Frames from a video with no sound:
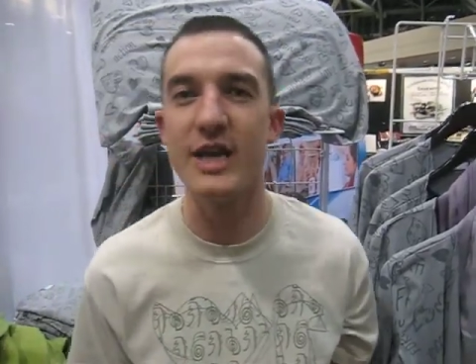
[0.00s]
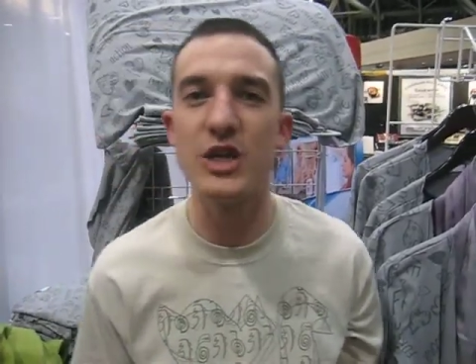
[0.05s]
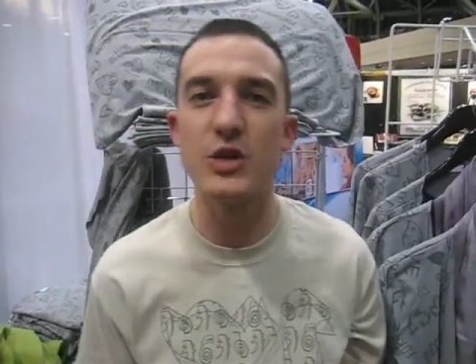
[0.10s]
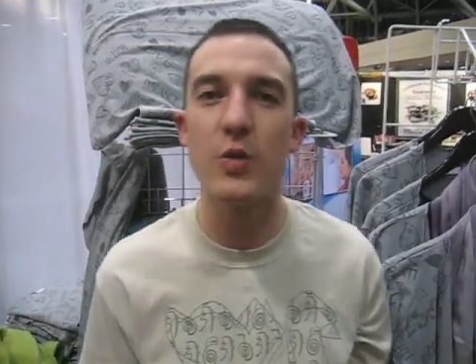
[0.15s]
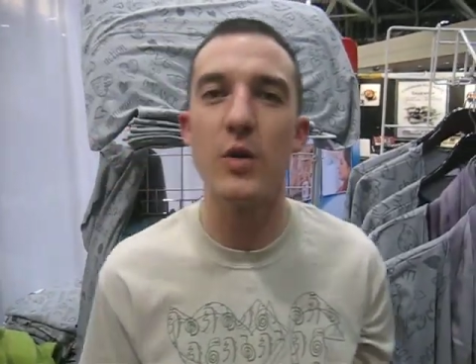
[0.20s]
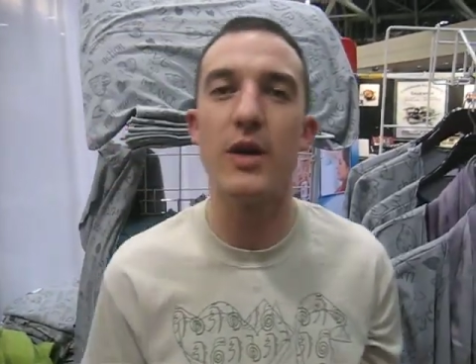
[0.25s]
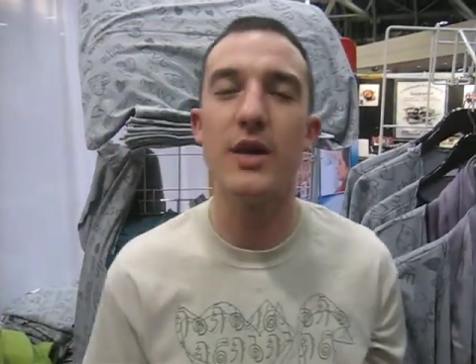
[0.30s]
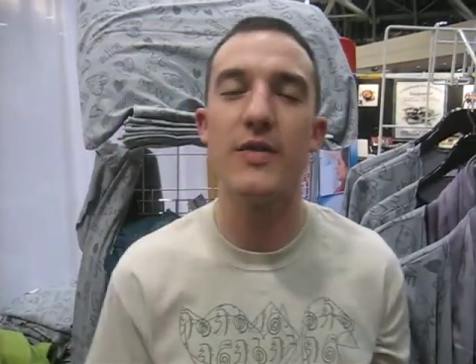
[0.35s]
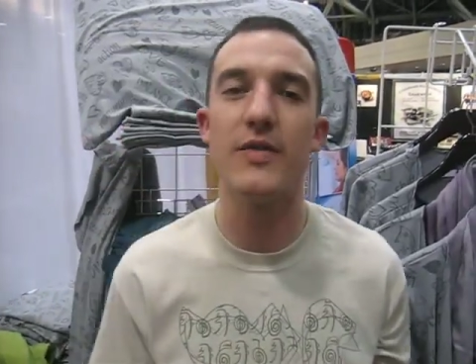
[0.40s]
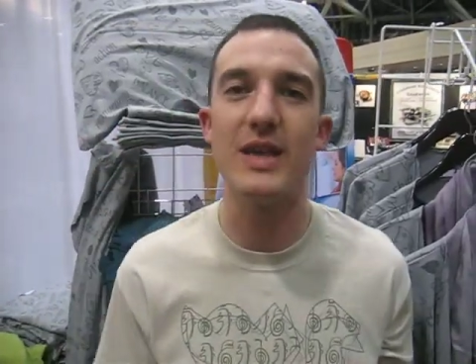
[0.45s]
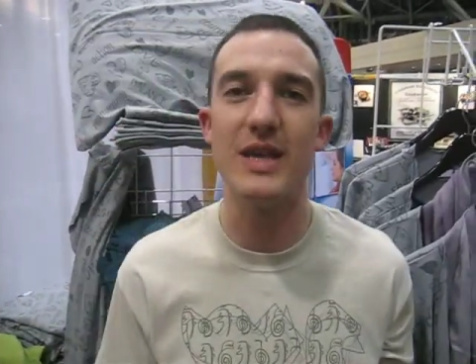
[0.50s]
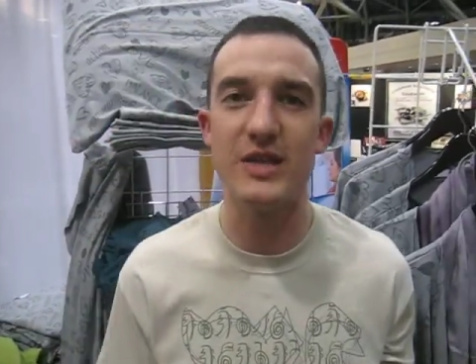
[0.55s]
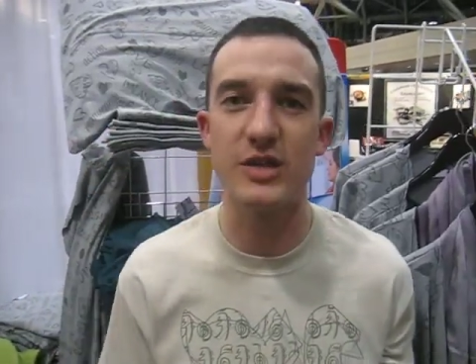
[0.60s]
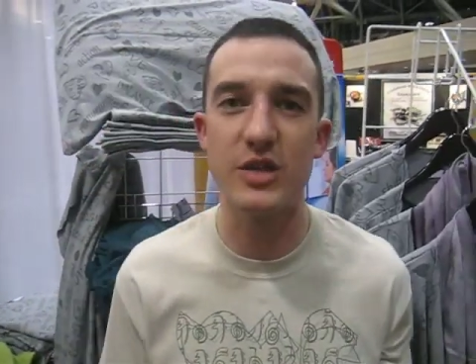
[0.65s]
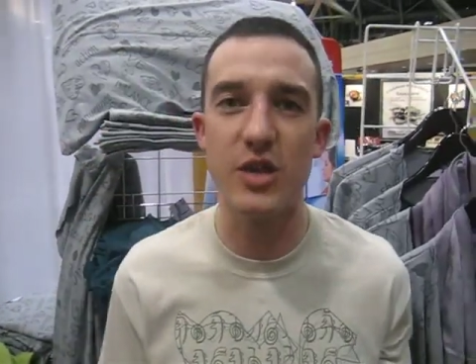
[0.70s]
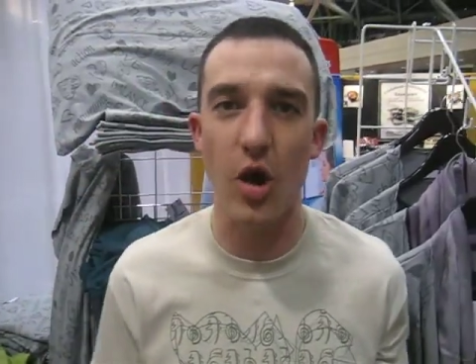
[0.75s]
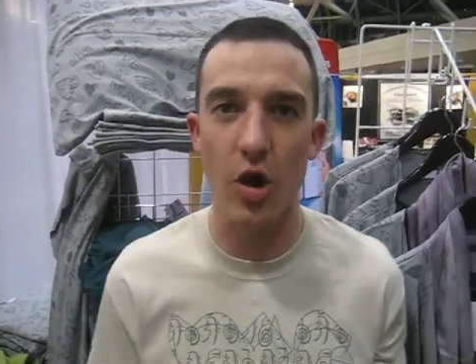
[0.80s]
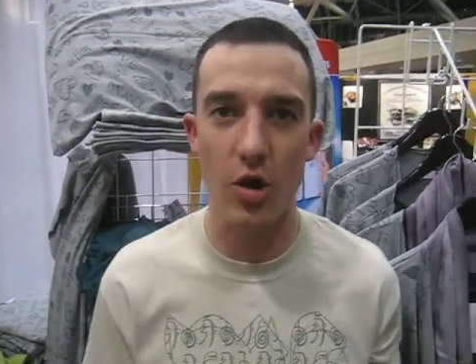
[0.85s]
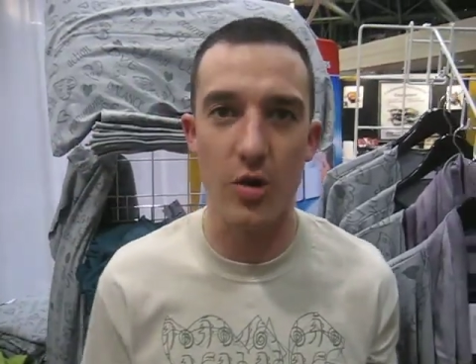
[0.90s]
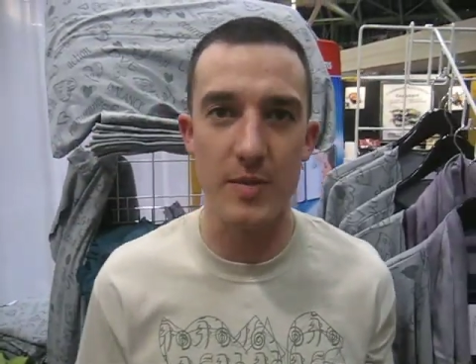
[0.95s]
Each one of these
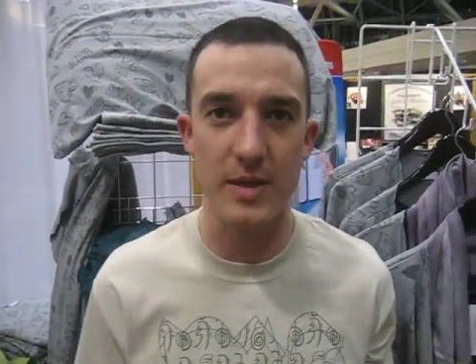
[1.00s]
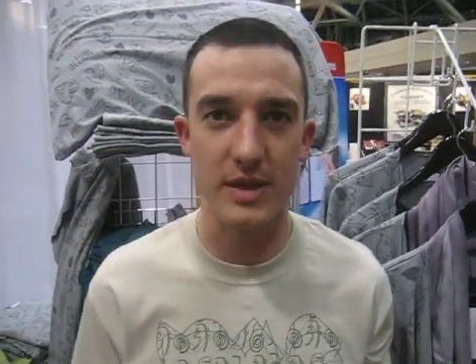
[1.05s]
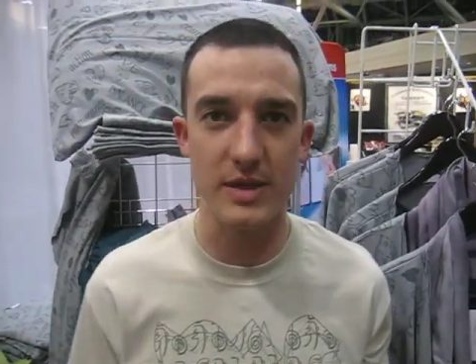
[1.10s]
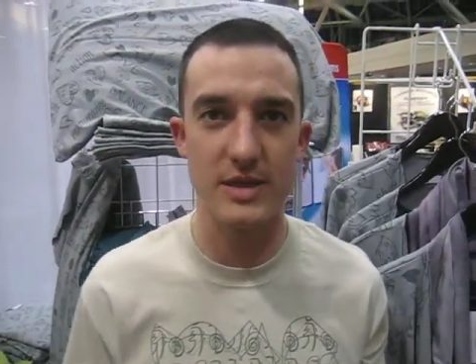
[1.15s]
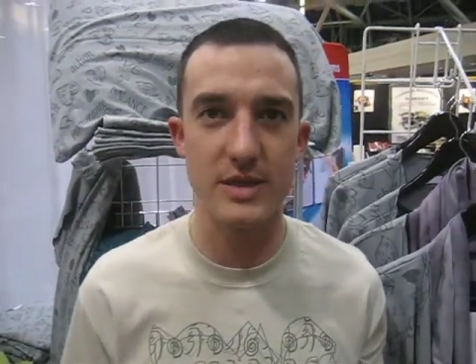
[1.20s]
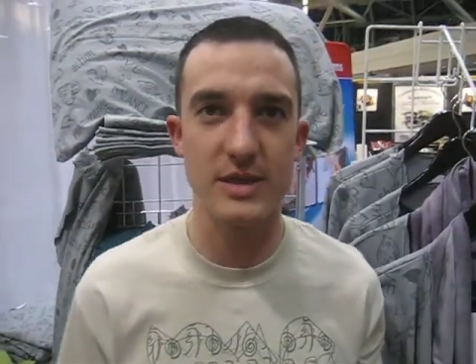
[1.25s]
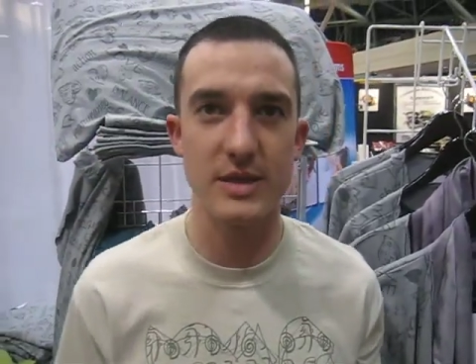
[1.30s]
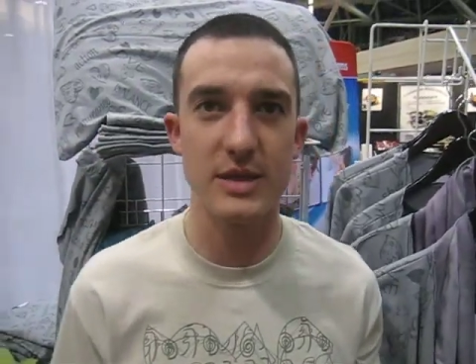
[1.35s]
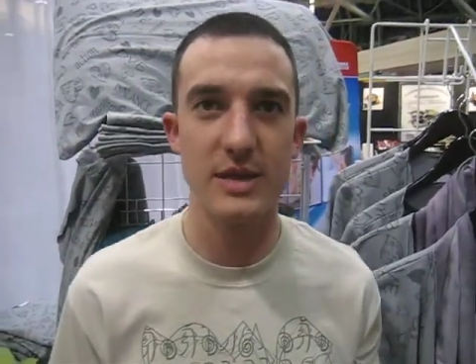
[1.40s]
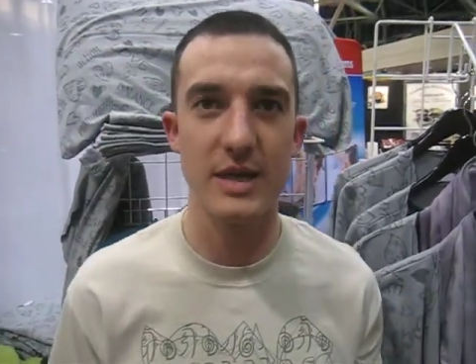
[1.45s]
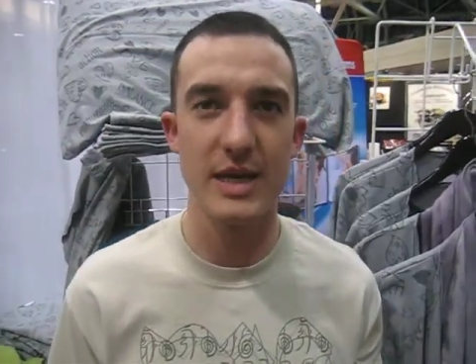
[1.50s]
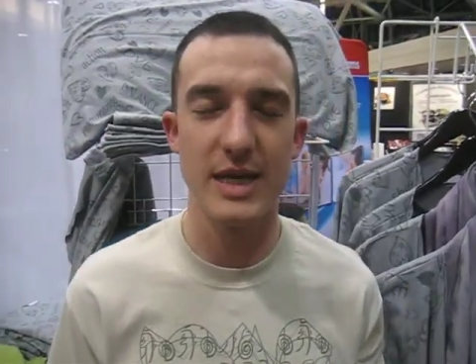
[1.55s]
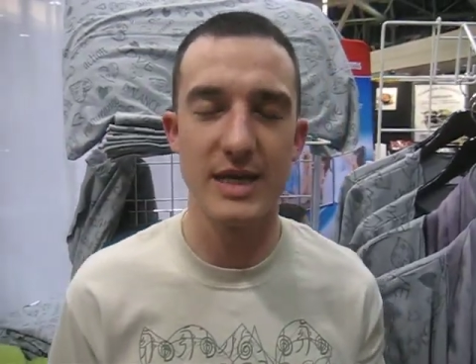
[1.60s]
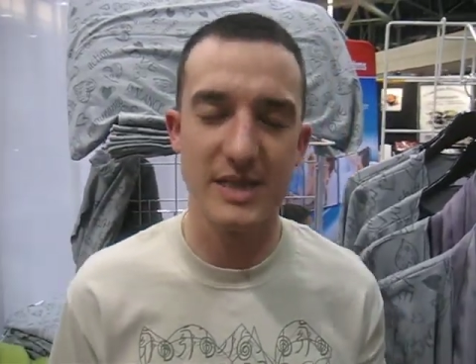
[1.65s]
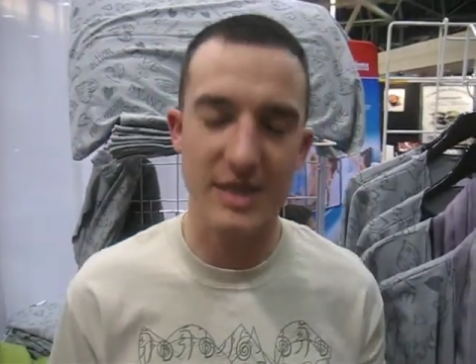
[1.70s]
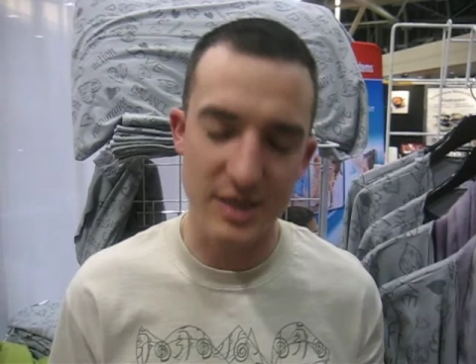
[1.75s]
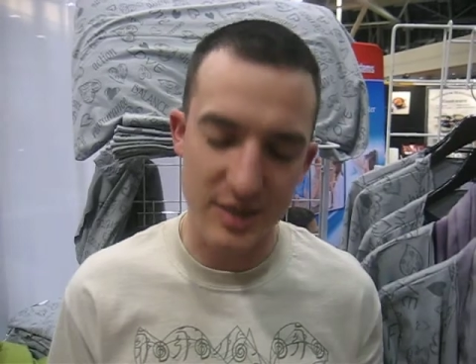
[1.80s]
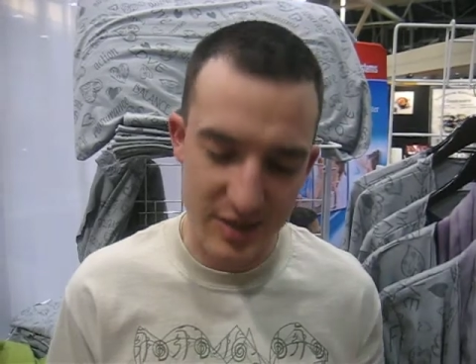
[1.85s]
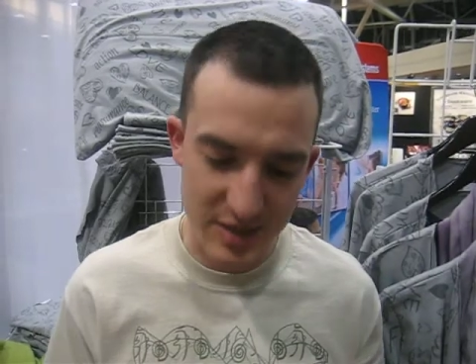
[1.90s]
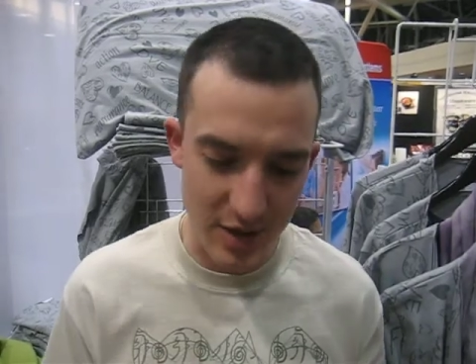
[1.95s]
garments is
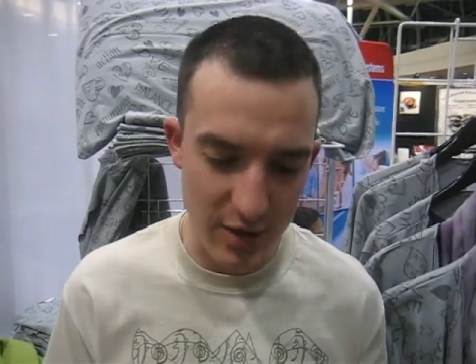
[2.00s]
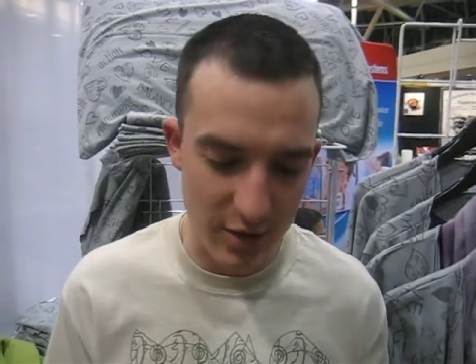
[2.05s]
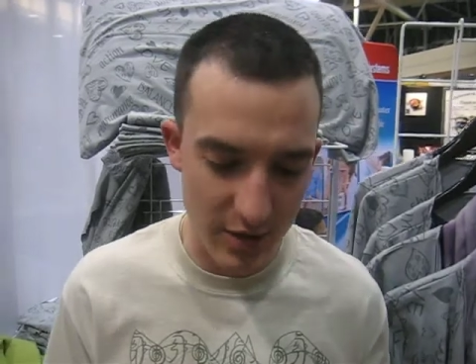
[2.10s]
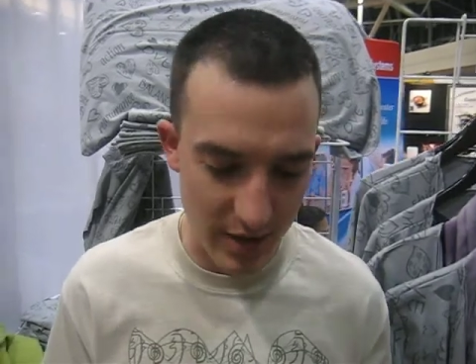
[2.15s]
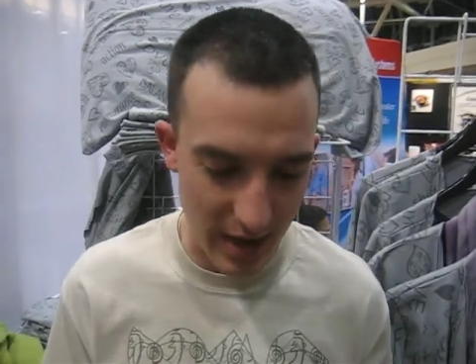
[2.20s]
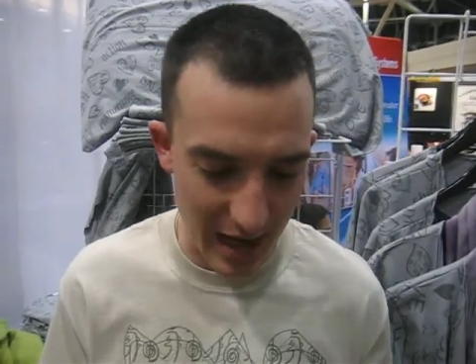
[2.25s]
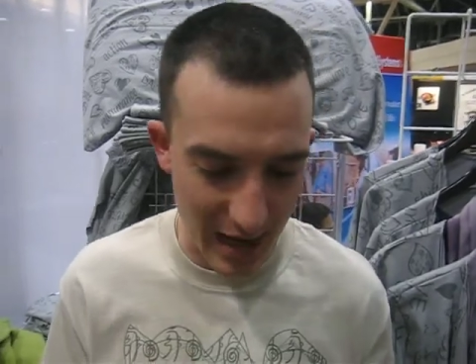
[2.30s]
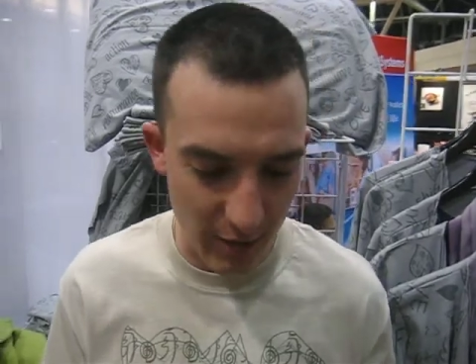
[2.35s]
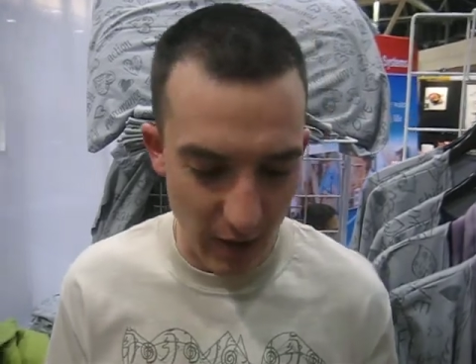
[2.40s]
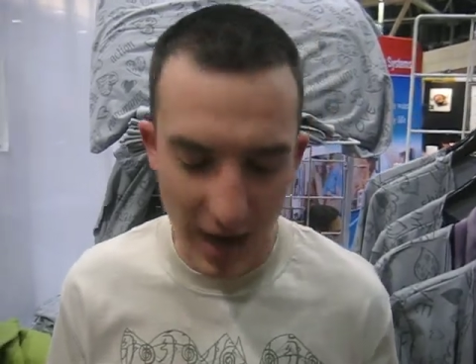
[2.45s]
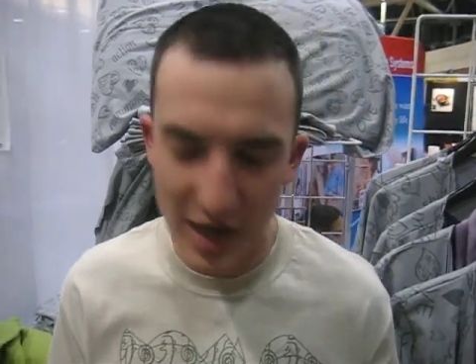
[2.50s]
considered a,